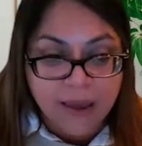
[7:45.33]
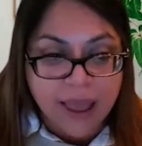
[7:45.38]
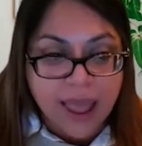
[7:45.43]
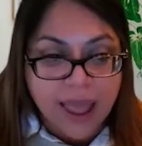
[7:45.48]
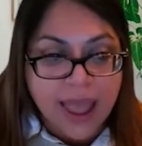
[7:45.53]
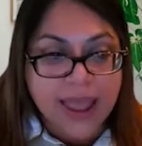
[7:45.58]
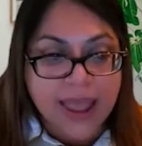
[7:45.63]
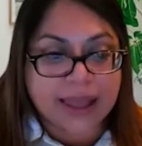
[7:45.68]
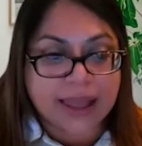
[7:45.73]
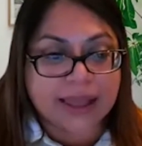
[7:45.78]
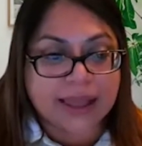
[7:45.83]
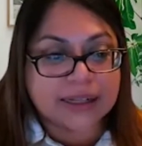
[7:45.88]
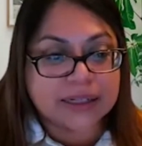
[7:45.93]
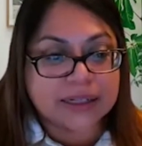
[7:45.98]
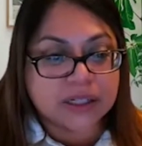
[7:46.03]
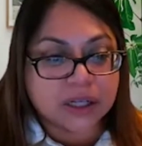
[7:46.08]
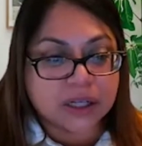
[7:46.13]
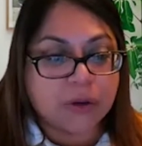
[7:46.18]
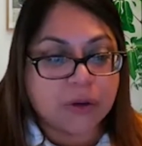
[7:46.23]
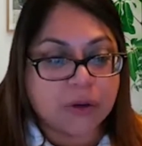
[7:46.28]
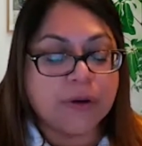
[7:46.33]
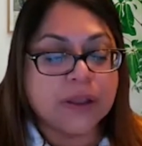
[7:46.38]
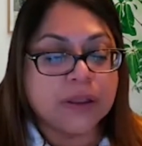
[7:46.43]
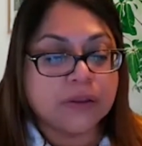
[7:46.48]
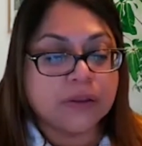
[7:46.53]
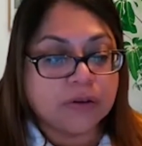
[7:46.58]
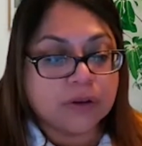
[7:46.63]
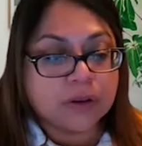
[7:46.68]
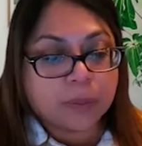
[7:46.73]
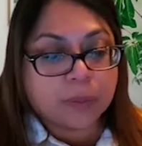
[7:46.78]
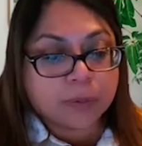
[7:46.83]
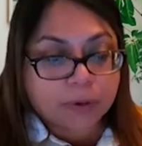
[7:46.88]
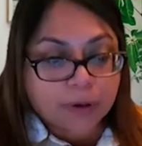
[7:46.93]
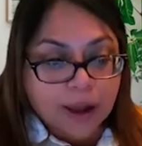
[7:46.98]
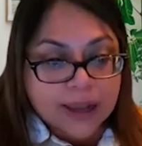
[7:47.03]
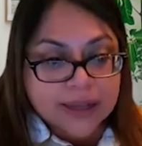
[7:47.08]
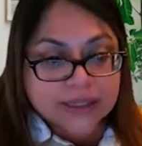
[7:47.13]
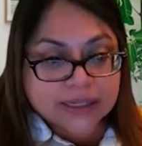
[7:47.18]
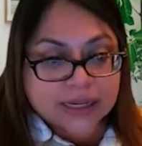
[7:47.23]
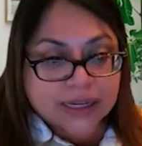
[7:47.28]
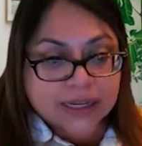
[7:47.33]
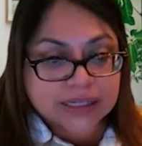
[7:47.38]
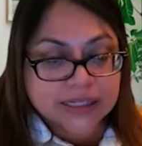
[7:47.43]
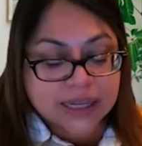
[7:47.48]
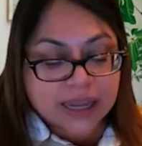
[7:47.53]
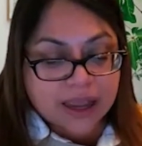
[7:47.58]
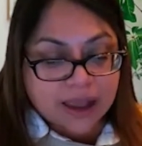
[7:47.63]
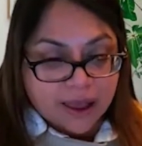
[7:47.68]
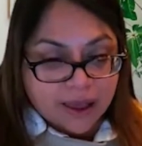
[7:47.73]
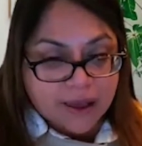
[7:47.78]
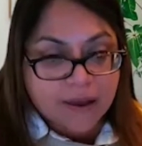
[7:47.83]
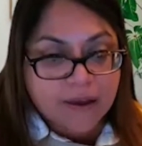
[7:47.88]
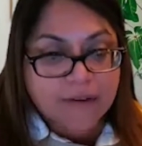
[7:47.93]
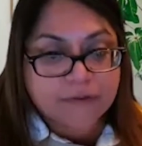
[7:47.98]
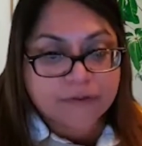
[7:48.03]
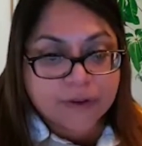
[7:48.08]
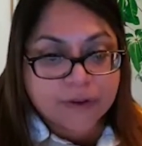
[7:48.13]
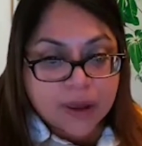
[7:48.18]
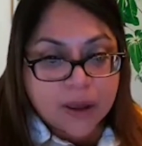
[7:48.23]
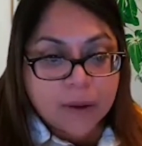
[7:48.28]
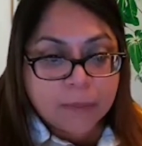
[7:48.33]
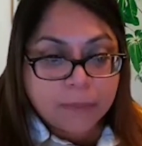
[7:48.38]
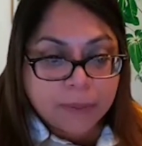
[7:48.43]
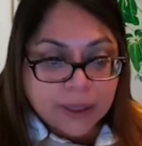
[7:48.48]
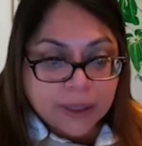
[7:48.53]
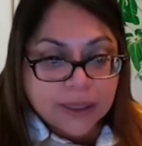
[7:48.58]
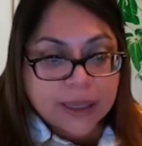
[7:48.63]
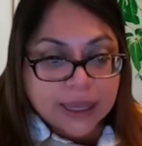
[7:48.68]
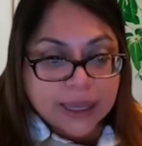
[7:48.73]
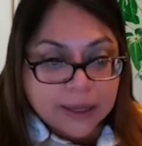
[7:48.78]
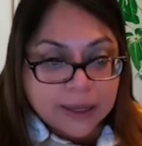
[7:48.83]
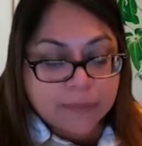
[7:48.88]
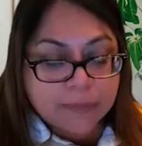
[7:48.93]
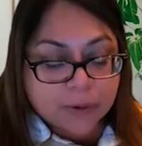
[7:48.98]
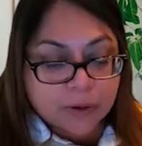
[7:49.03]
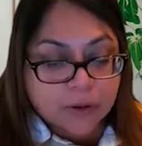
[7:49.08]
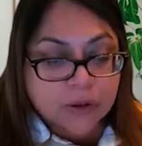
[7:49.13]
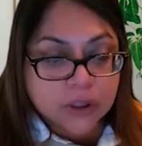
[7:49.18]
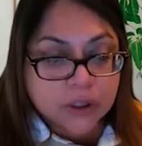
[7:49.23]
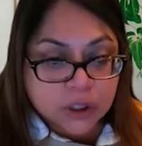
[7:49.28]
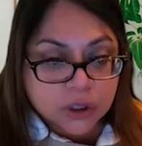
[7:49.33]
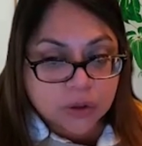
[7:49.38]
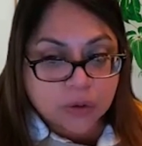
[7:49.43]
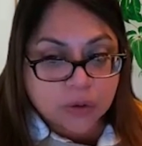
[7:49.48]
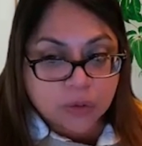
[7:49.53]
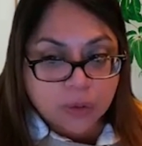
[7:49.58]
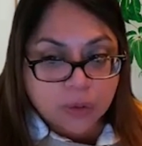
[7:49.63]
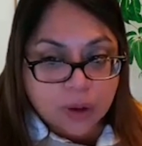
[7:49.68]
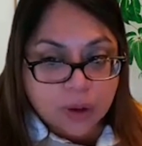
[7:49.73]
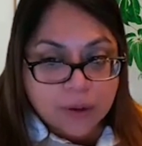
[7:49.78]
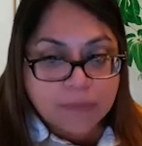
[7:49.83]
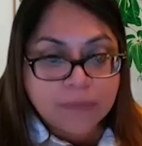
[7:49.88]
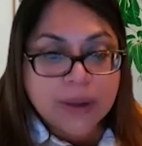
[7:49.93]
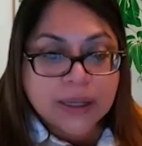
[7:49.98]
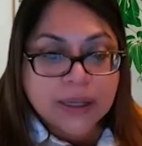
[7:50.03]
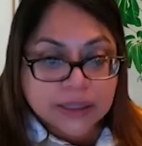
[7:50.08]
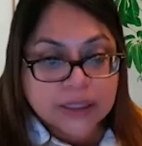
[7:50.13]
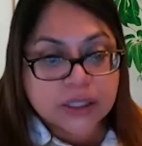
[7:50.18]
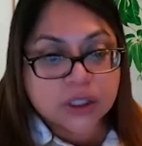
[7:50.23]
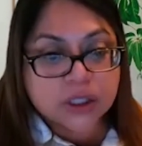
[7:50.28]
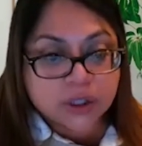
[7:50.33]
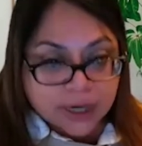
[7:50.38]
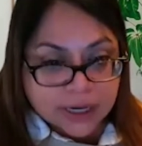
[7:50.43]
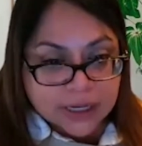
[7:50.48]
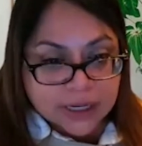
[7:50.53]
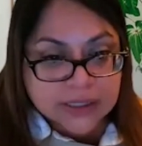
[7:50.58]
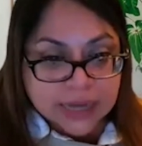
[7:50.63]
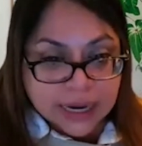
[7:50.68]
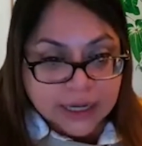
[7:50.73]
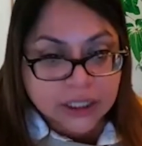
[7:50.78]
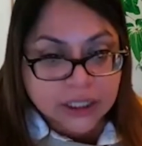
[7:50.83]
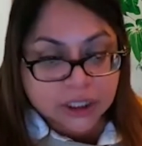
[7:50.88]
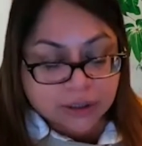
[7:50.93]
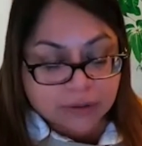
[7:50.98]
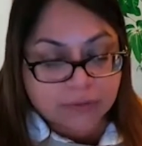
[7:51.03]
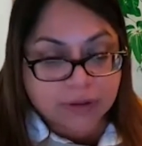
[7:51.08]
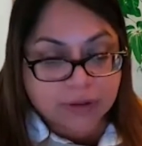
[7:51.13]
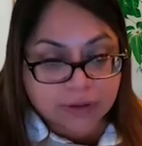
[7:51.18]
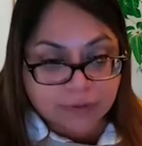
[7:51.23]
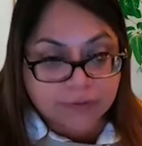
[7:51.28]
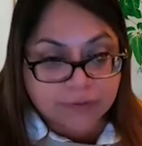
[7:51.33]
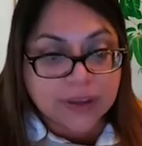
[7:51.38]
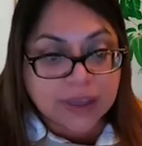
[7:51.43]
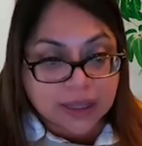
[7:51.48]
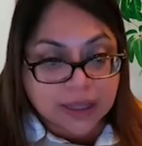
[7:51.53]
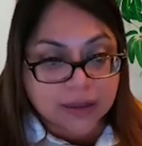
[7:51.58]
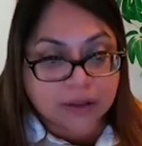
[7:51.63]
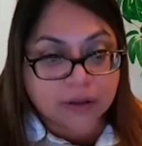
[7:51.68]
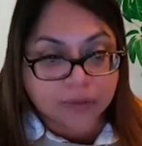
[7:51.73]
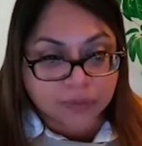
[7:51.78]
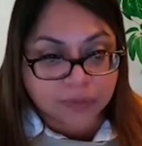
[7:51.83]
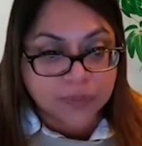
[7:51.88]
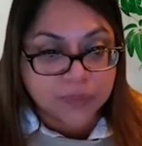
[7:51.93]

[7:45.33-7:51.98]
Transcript: and going through the process of being able to make this transaction with a VA loan.